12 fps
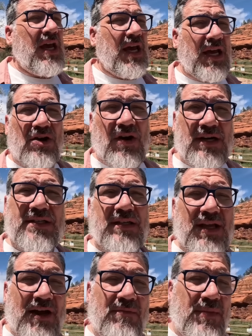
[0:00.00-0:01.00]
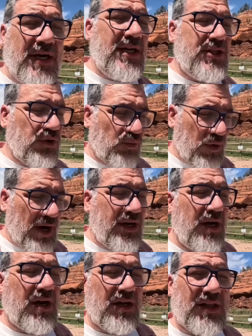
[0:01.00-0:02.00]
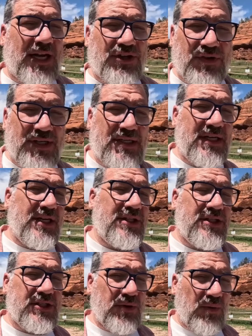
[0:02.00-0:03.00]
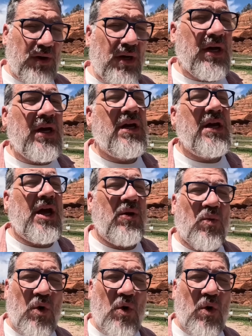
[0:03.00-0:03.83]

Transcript: It costs a lot of money to run electricity and sewer and